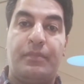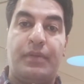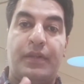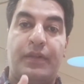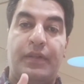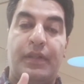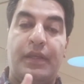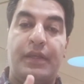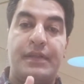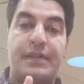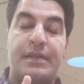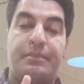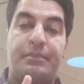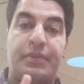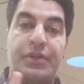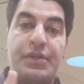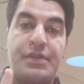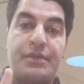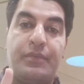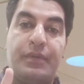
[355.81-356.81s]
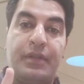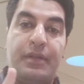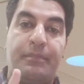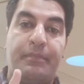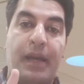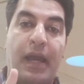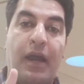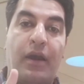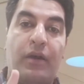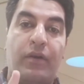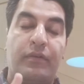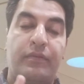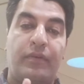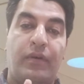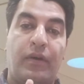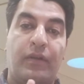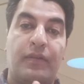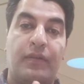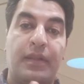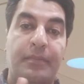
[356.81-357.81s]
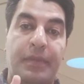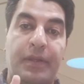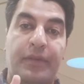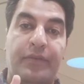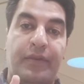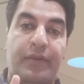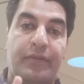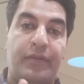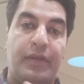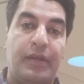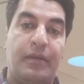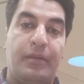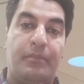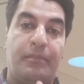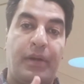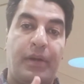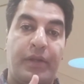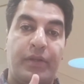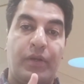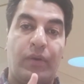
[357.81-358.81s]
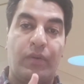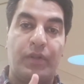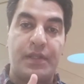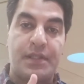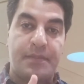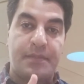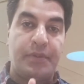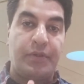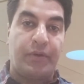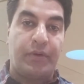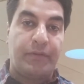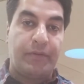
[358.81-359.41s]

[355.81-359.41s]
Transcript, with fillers: but he is a priest with the power of unlimited by the Holy Spirit.